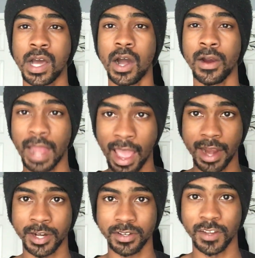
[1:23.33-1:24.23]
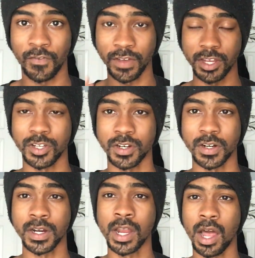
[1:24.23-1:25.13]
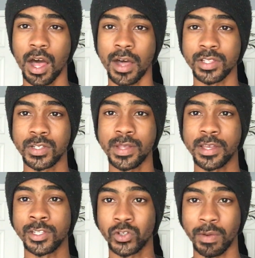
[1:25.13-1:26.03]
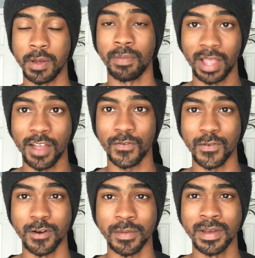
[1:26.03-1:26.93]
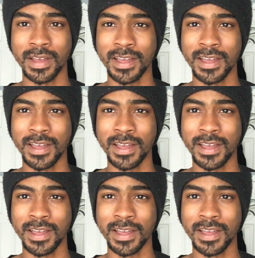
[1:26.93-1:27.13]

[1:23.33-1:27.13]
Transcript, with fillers: are actually featured onto like a streaming platform